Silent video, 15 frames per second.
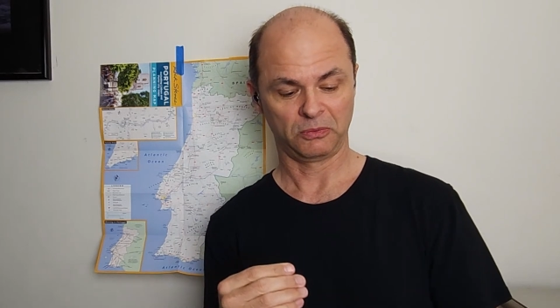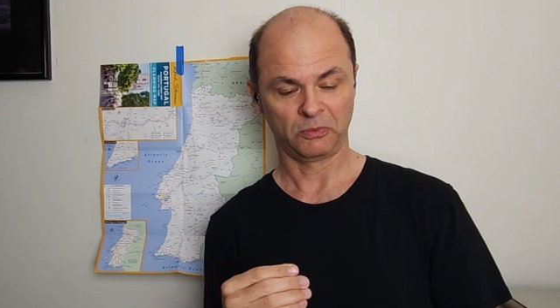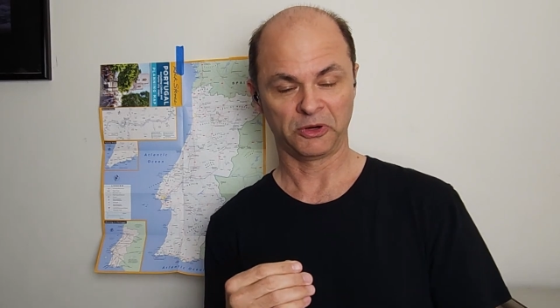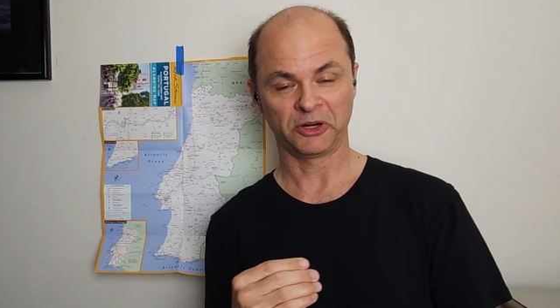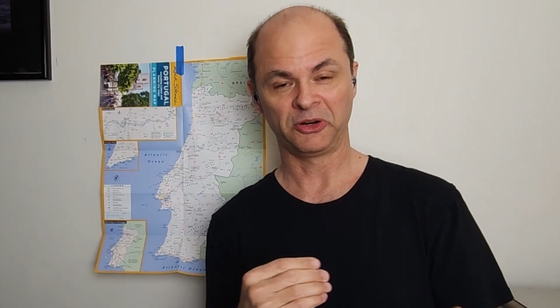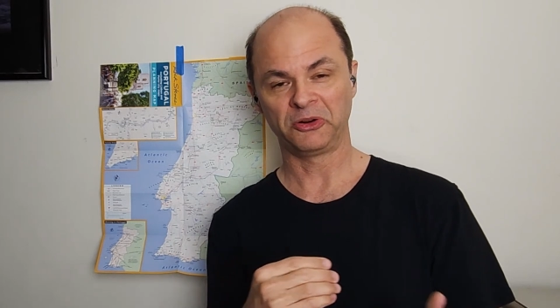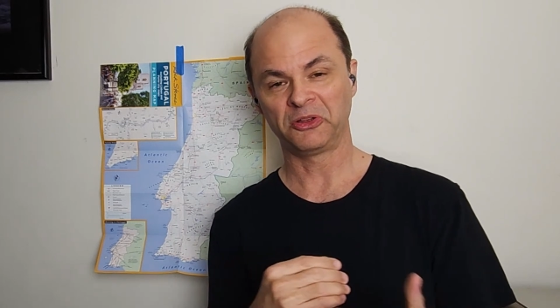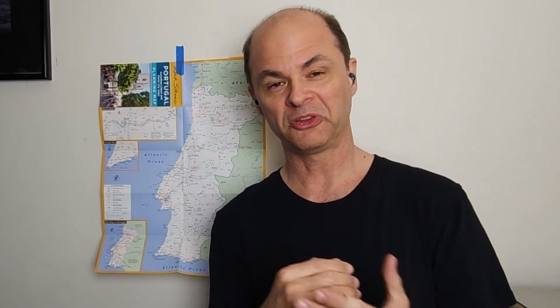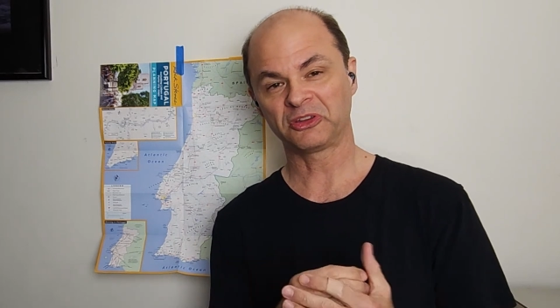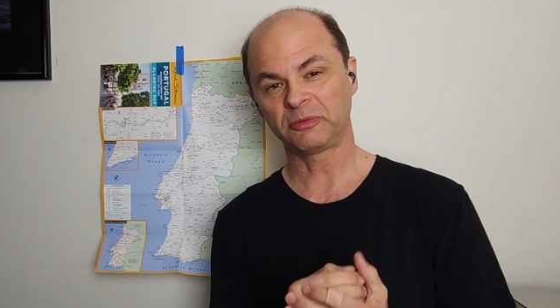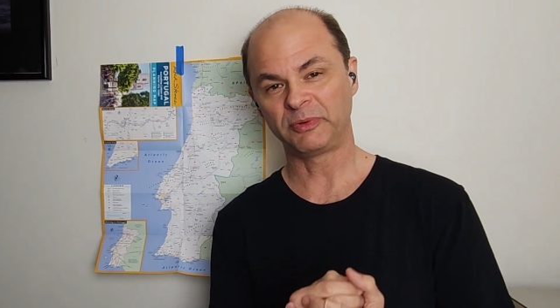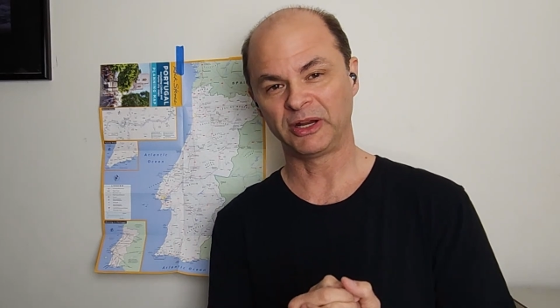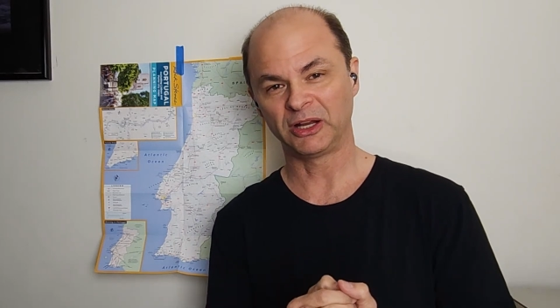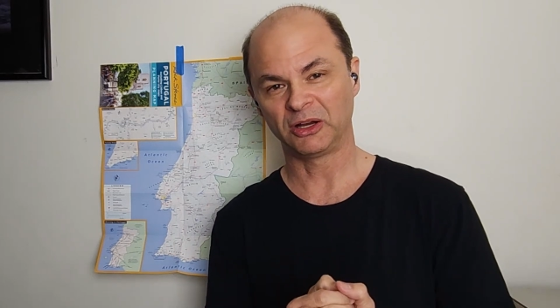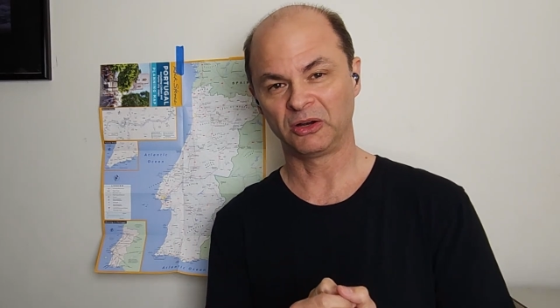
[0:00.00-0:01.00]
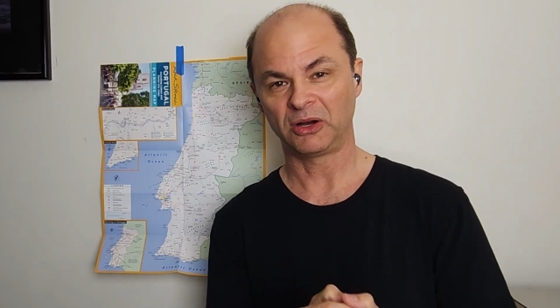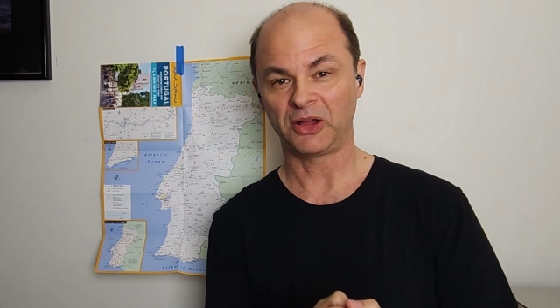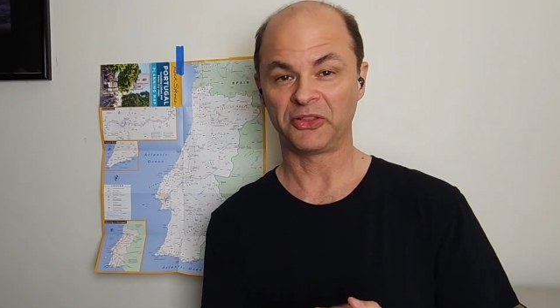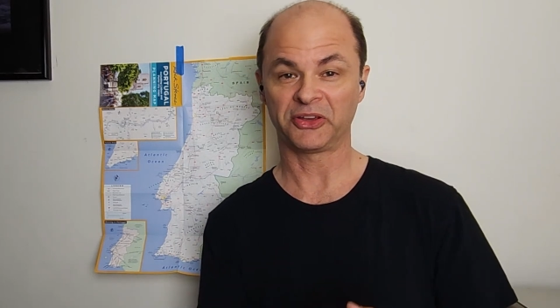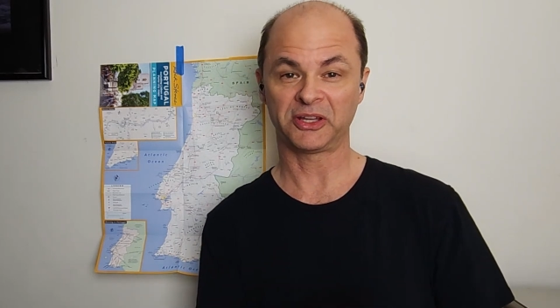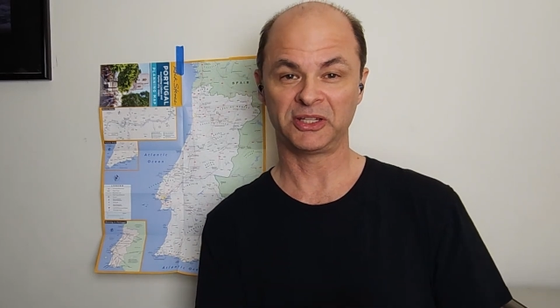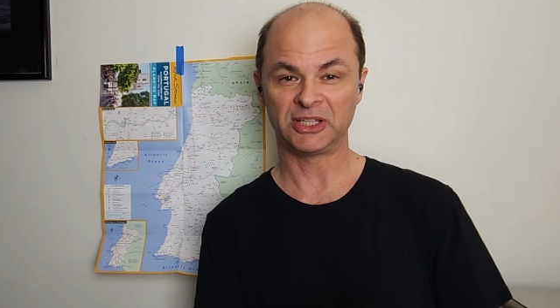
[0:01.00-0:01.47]
we're going to do this Camino
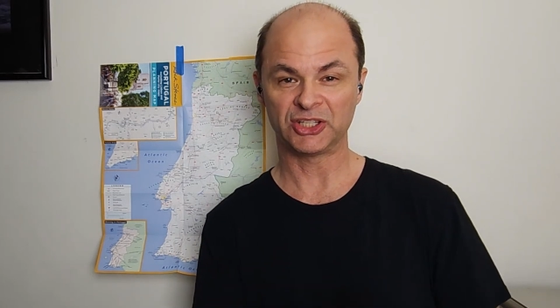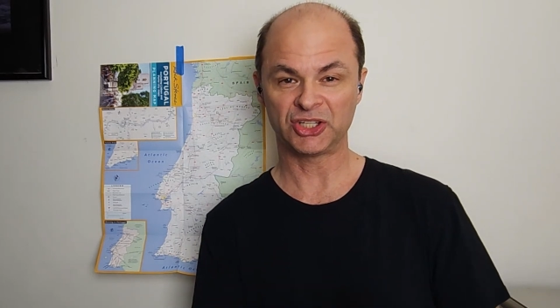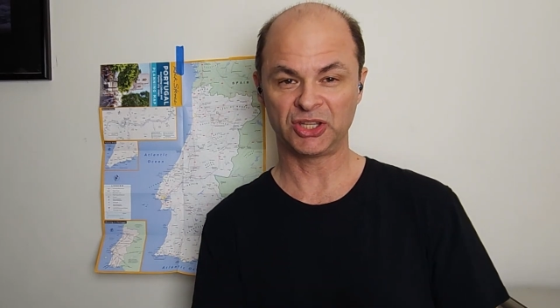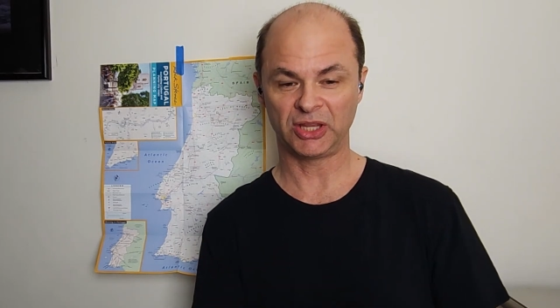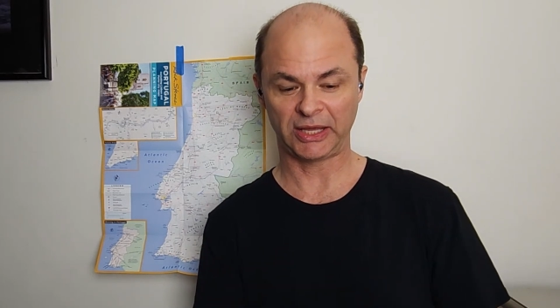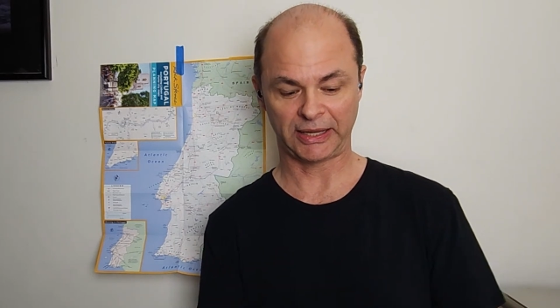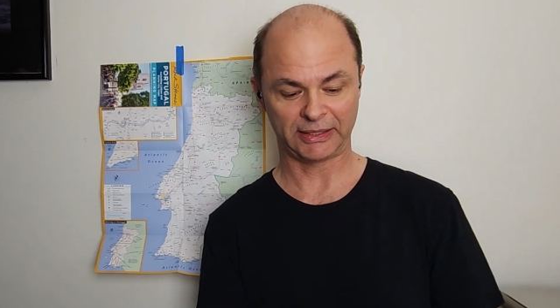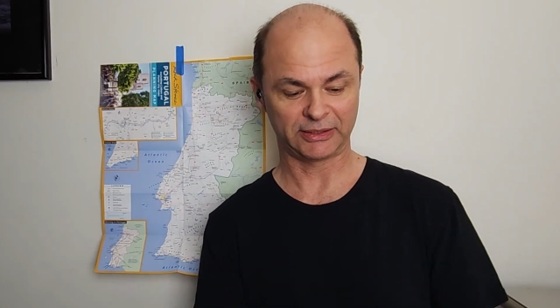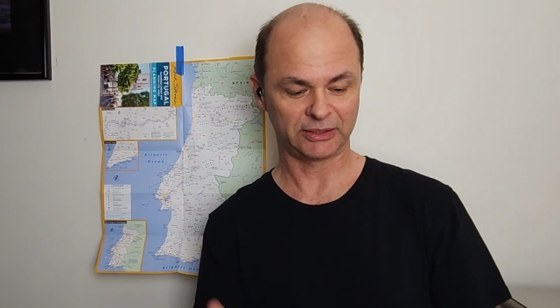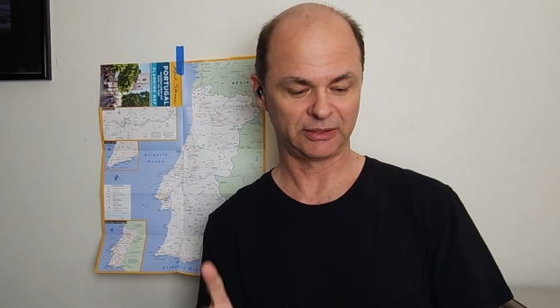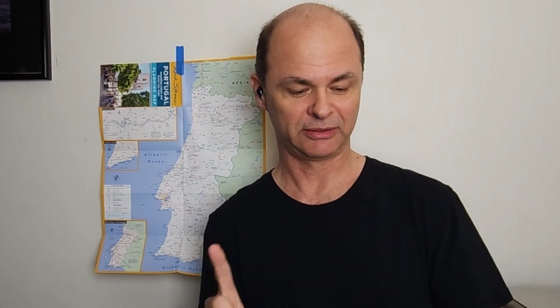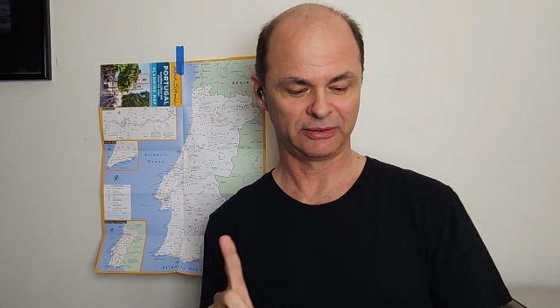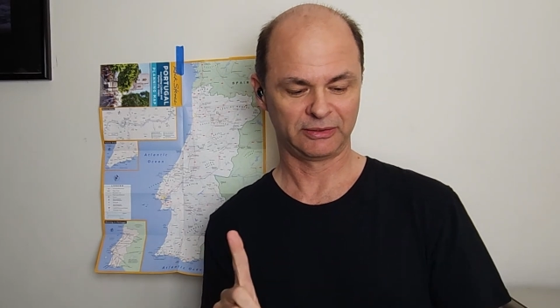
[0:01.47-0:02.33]
on the condition that